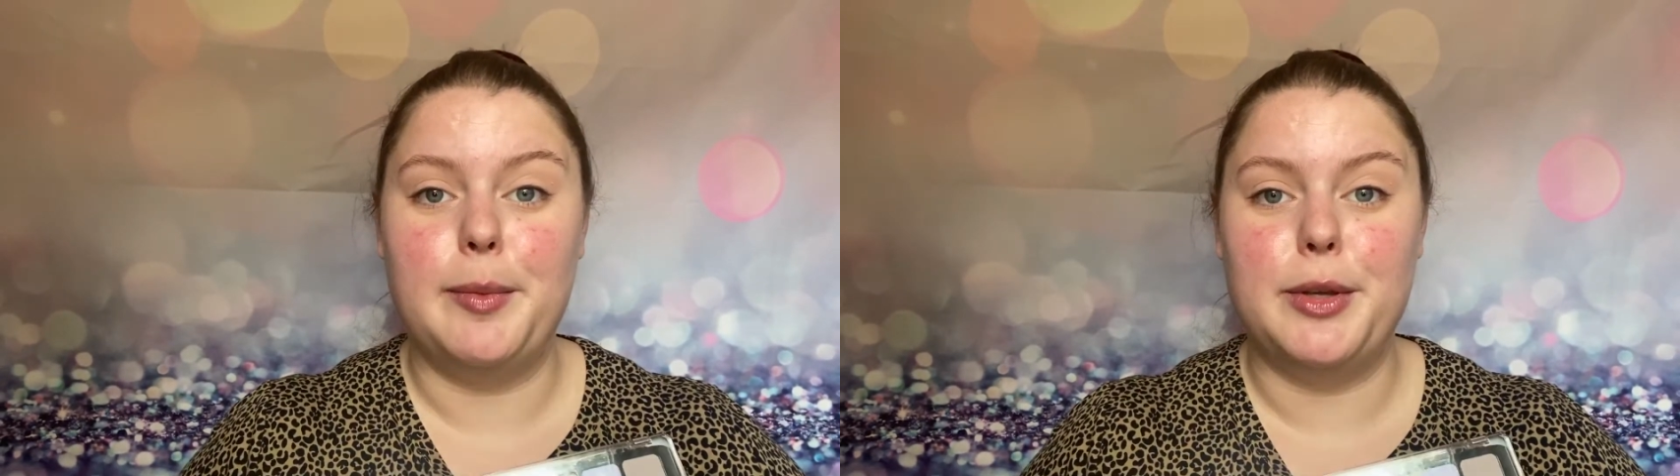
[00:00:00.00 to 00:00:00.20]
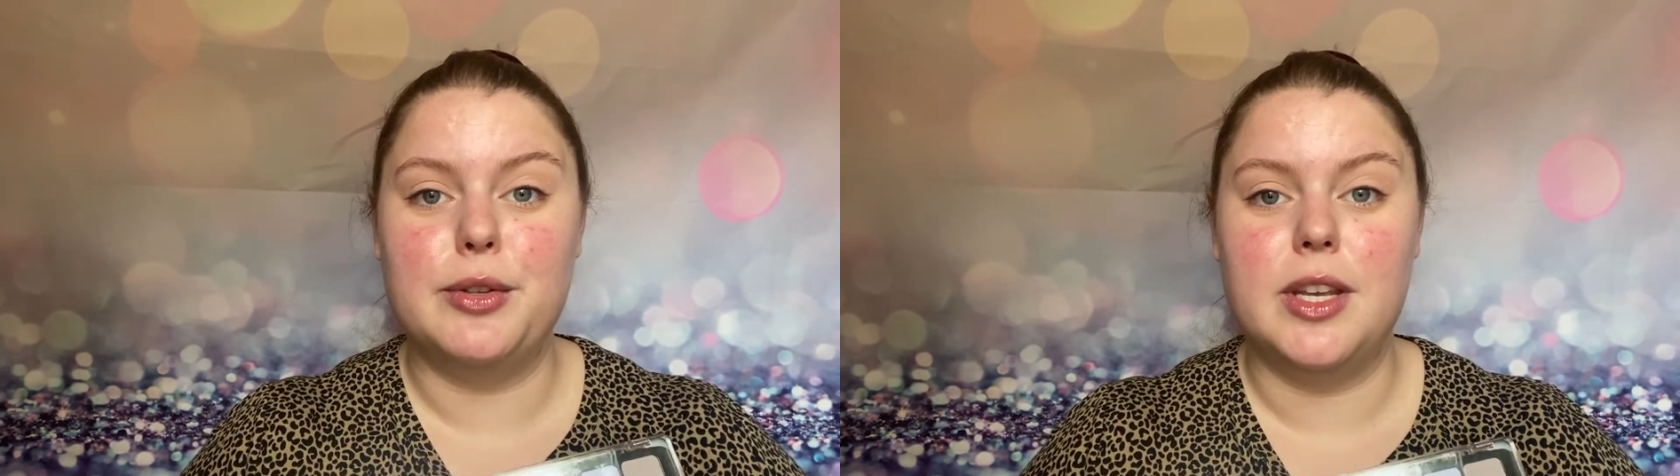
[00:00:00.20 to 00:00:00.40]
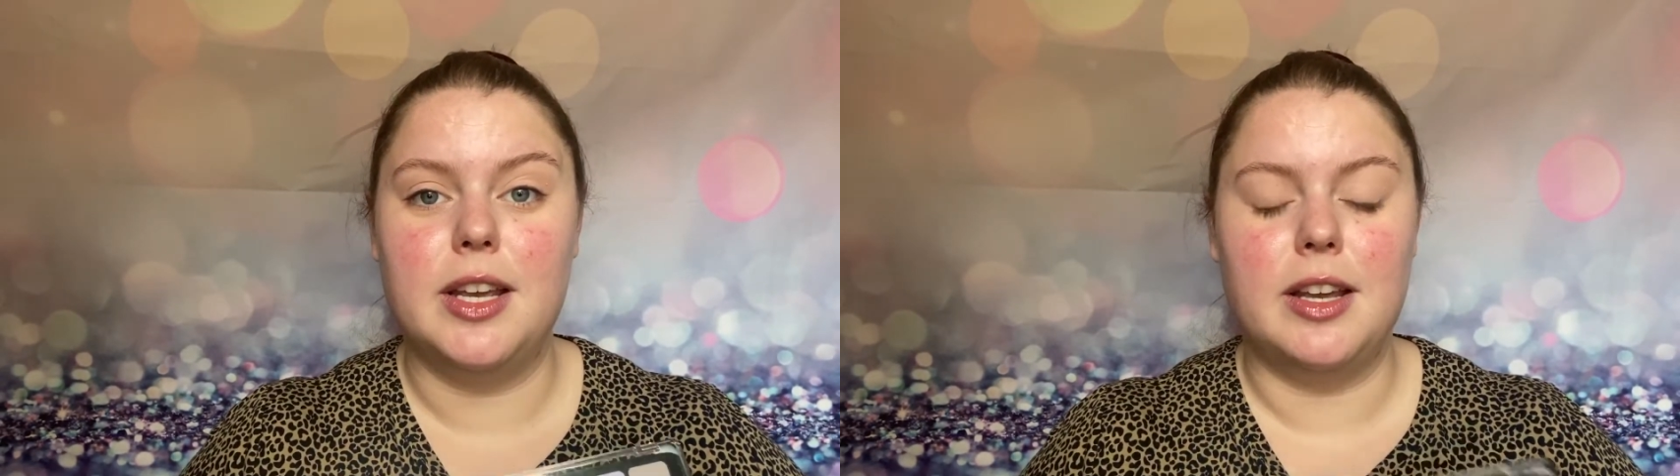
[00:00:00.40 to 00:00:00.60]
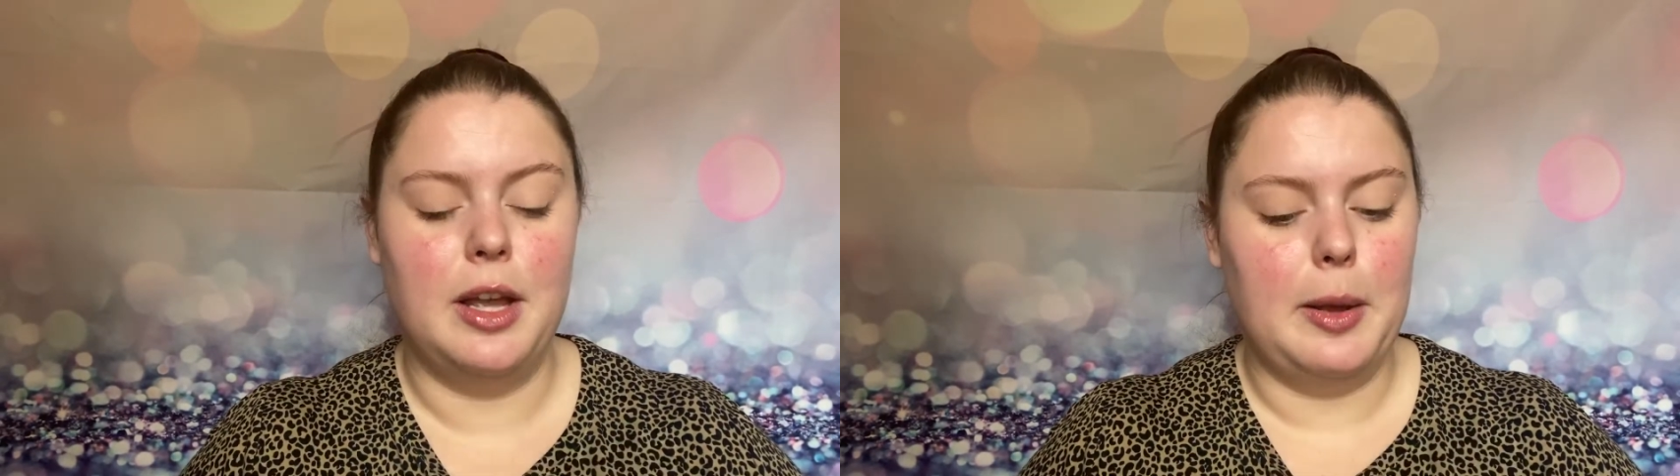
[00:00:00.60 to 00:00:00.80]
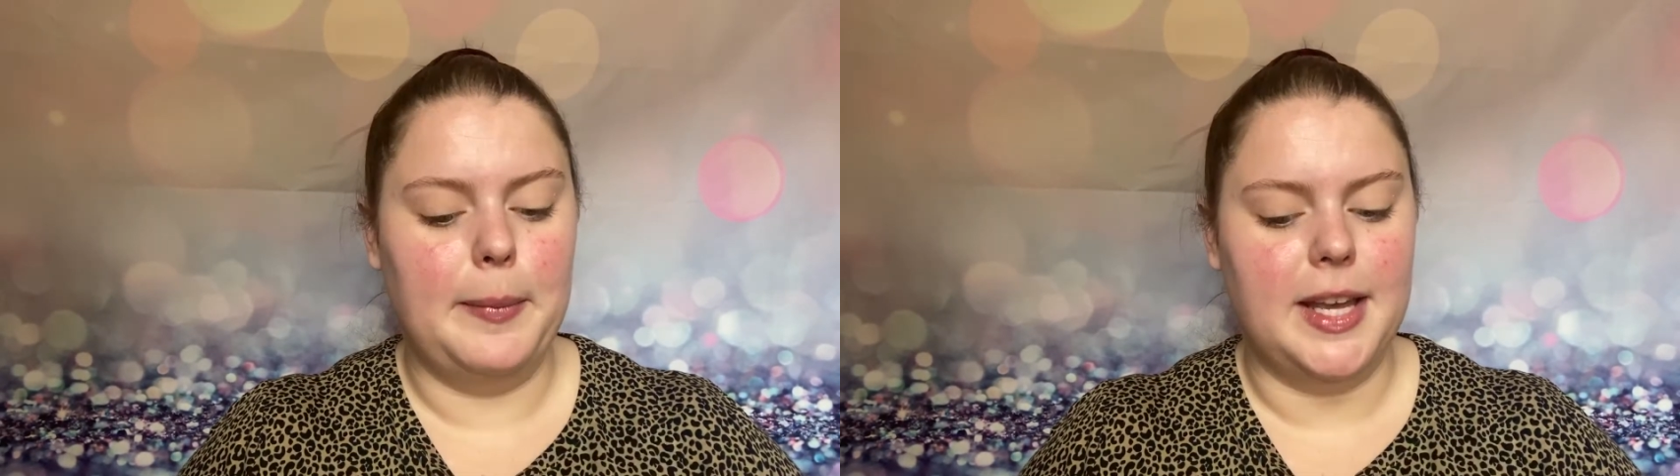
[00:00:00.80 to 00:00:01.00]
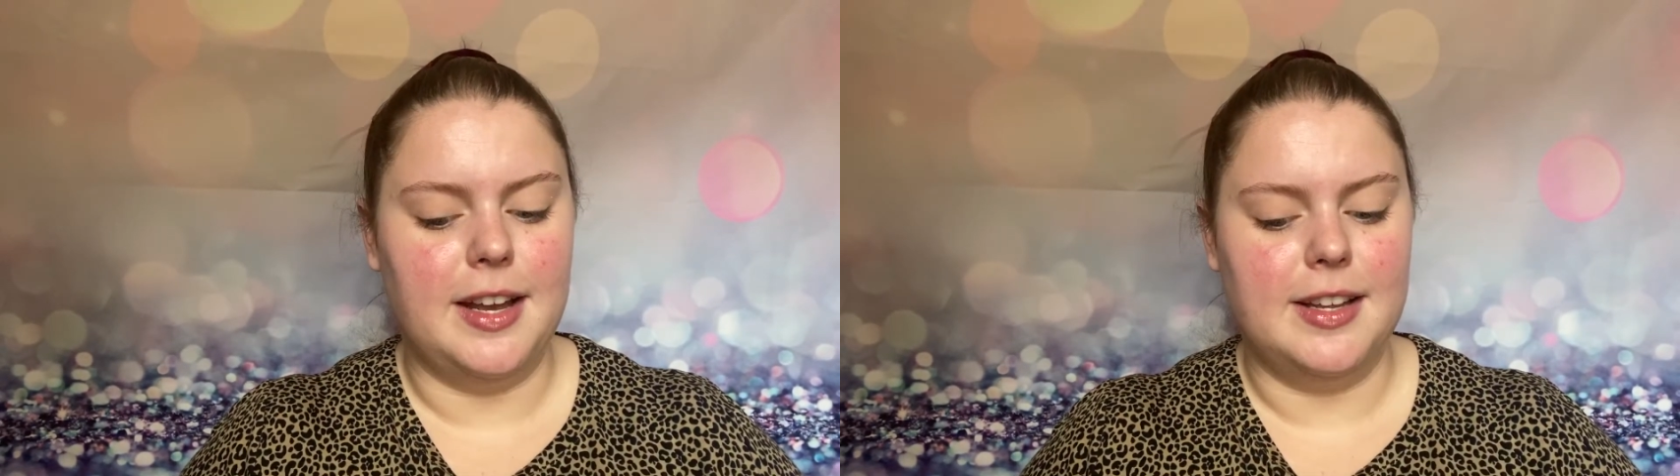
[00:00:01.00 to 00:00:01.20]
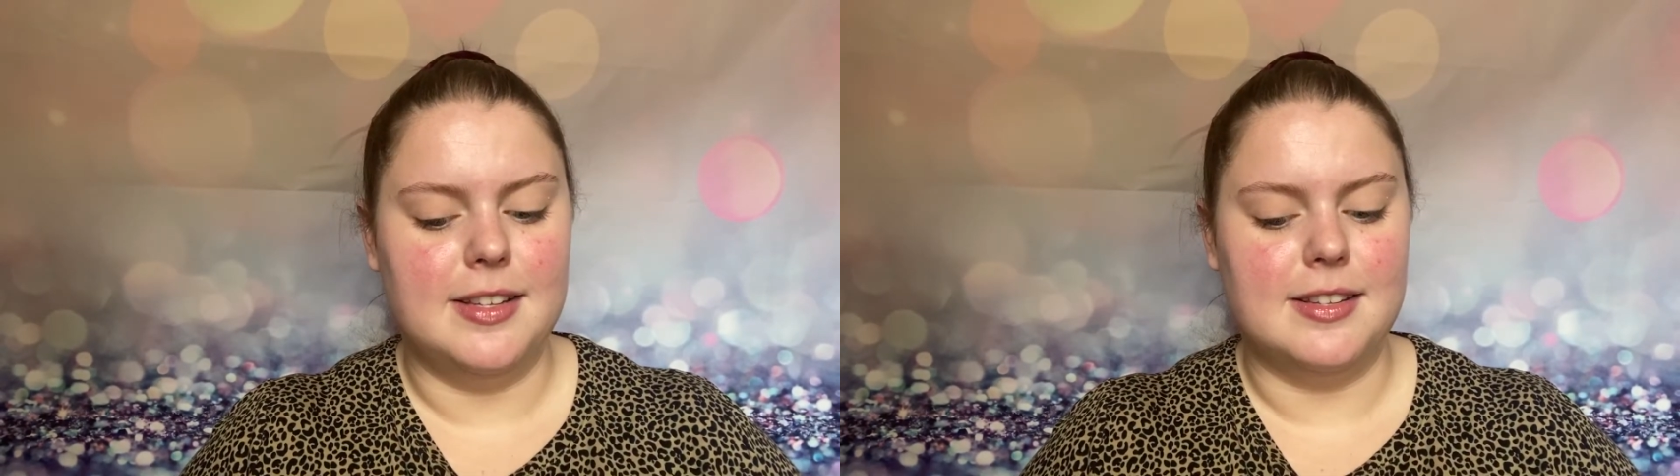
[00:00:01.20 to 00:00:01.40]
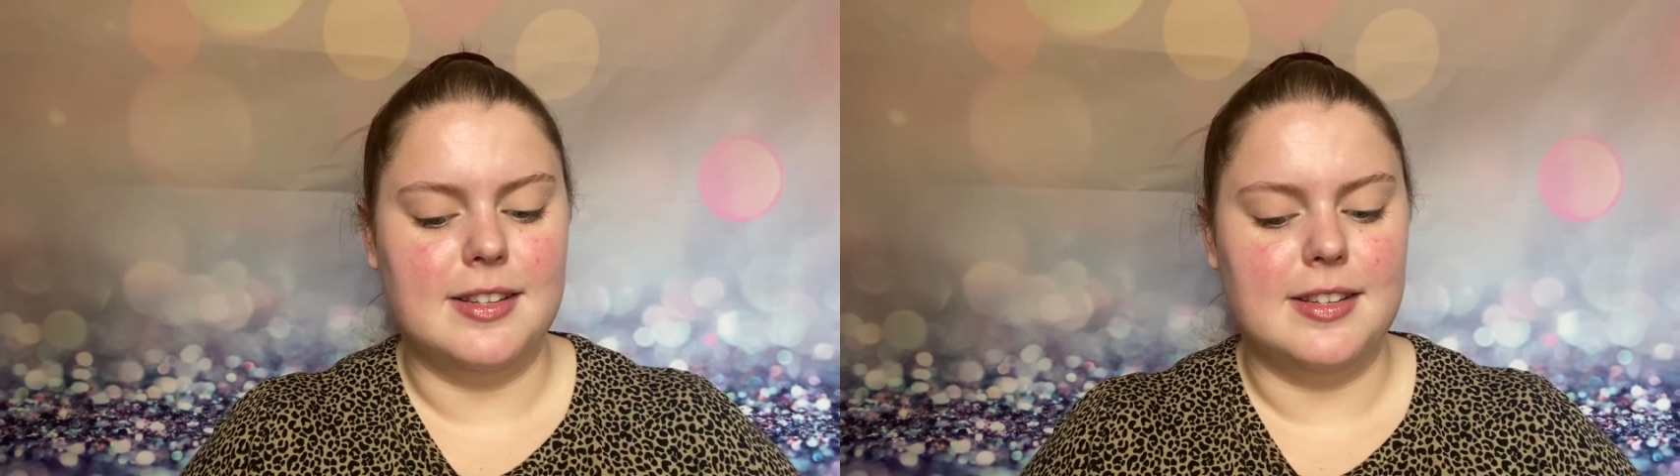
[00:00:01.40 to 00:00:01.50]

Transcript: using, because